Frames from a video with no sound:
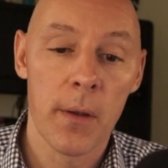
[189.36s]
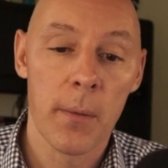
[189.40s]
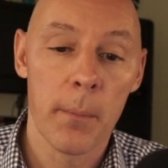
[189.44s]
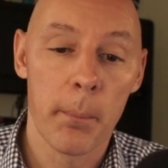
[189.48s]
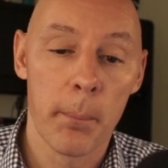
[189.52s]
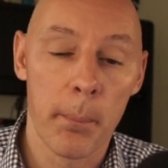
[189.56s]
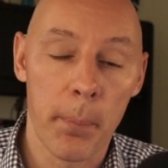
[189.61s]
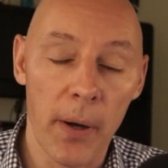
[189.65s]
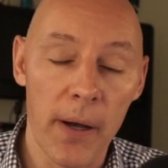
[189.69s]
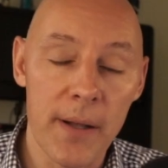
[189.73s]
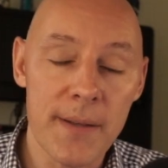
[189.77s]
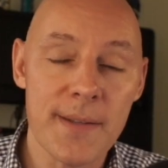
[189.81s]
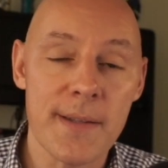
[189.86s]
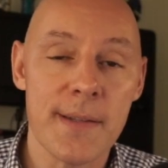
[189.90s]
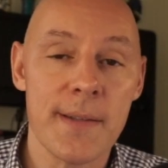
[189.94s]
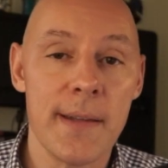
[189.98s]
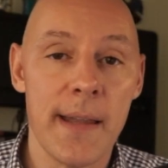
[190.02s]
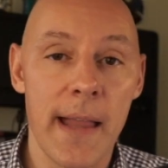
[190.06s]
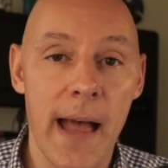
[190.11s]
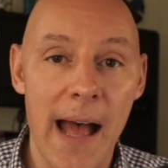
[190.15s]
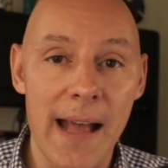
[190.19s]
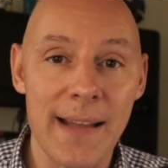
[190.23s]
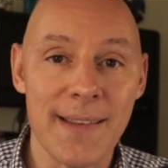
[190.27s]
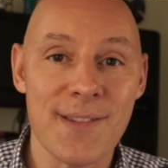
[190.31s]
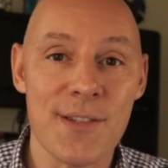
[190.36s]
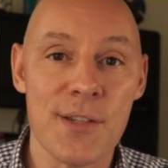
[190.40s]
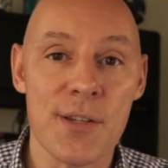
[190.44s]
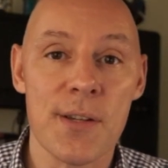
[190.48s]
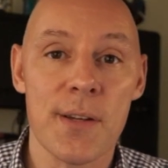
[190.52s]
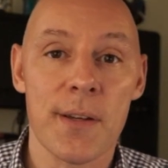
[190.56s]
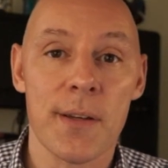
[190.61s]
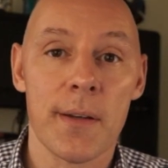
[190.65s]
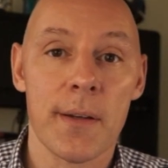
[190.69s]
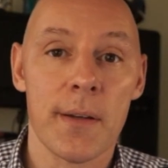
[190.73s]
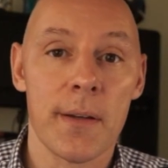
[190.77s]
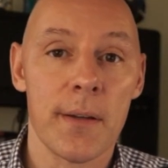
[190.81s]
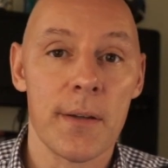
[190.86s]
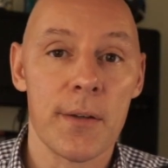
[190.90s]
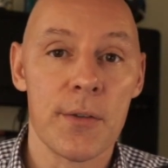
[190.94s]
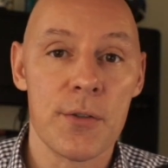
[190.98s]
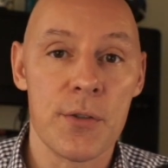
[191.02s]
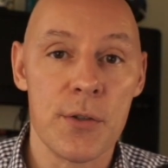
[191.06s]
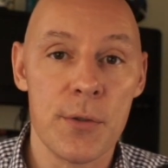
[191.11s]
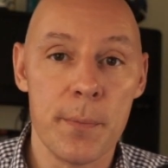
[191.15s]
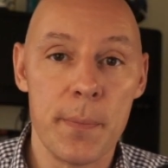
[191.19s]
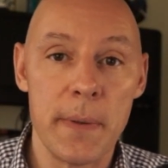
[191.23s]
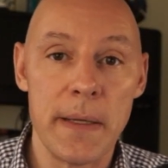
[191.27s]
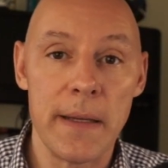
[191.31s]
But not
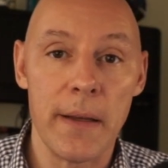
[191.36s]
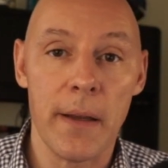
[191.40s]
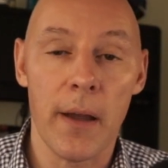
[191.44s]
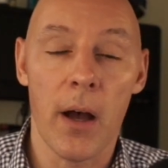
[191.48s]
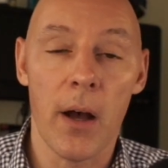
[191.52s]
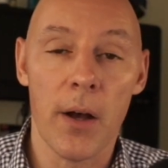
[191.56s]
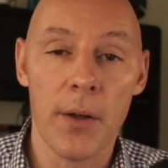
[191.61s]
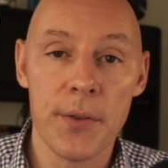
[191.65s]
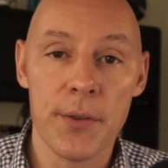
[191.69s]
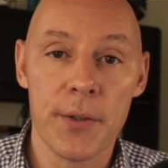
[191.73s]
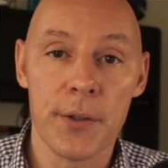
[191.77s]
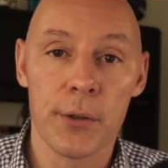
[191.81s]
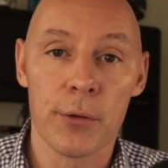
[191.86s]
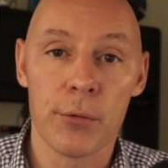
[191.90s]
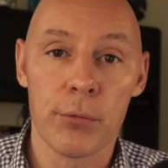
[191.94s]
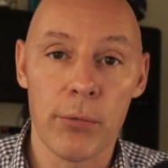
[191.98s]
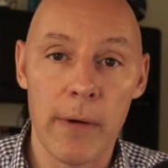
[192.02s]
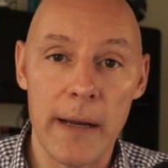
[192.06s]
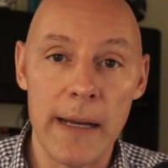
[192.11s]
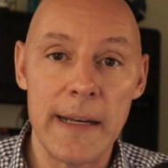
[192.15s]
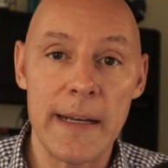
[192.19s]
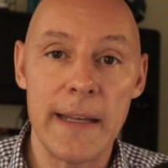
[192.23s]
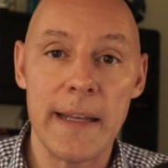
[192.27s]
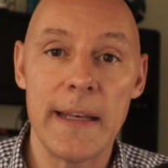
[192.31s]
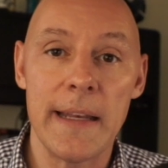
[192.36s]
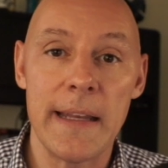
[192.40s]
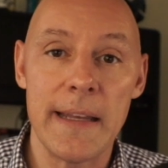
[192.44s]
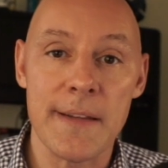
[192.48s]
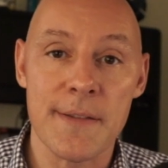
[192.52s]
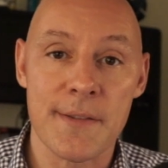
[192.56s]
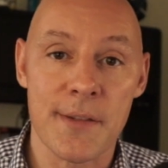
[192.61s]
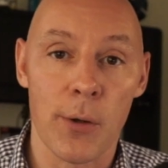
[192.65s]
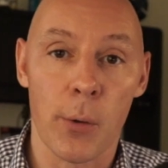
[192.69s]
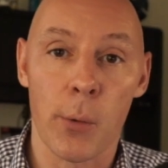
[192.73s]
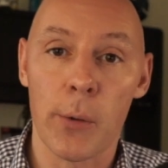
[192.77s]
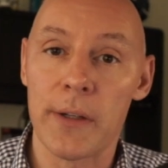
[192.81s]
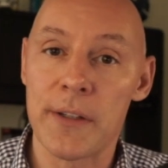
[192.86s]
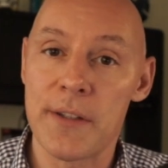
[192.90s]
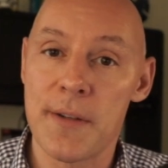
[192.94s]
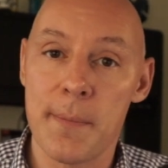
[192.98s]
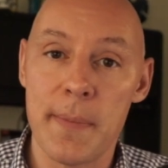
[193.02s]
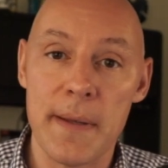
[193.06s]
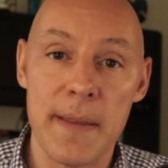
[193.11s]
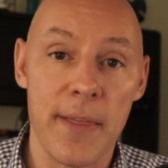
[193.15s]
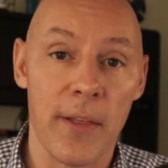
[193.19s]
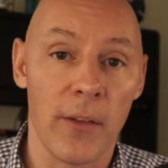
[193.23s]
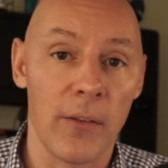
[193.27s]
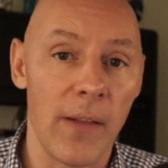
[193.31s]
to be underrated is going to
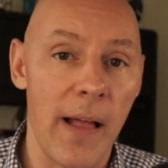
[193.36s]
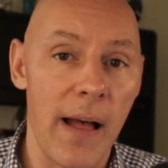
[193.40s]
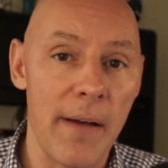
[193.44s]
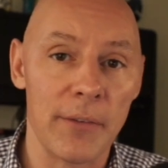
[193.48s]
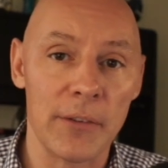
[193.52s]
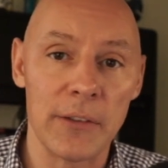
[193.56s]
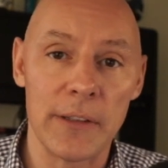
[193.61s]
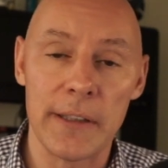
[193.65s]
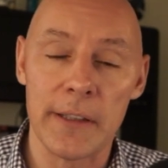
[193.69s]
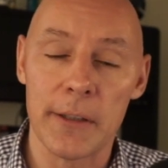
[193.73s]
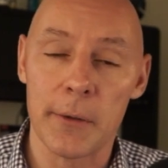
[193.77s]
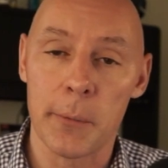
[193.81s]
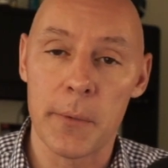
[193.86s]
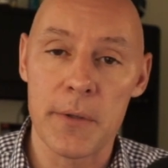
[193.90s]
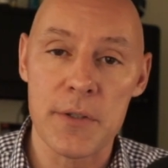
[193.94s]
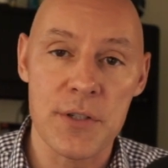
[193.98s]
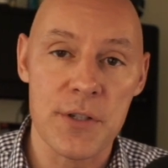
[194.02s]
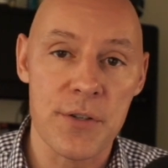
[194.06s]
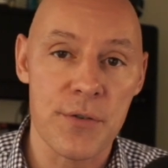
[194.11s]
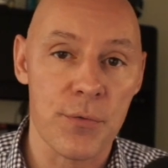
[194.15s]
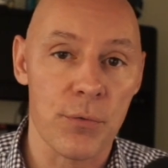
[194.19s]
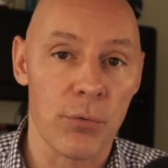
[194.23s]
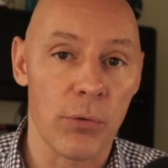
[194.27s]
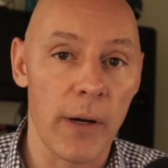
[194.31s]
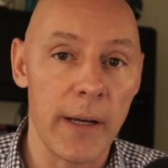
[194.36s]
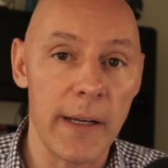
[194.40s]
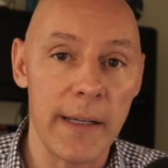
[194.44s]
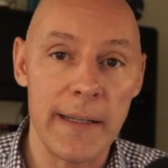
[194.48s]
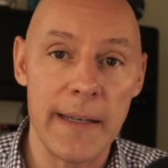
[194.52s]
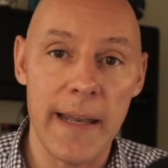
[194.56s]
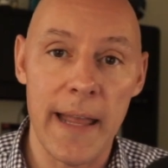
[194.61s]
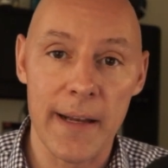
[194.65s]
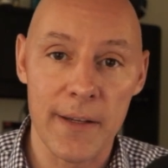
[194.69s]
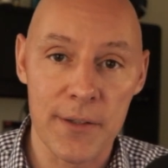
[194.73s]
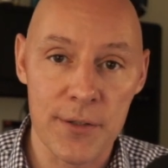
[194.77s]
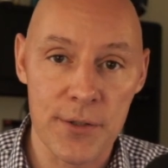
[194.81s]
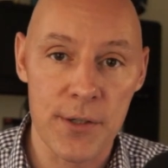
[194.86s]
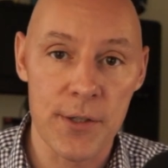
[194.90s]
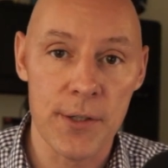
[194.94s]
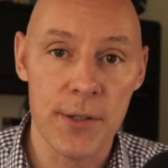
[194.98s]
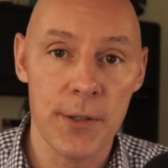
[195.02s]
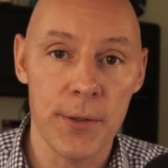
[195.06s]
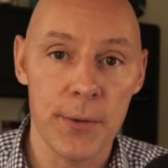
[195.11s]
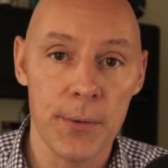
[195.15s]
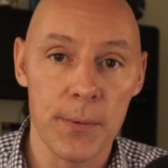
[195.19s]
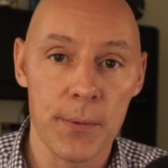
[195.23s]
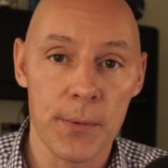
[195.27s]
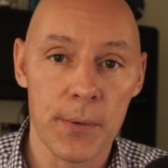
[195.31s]
be the lavalier, which is right next to
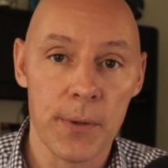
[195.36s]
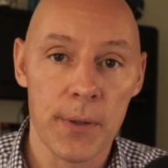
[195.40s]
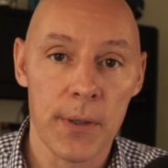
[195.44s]
you.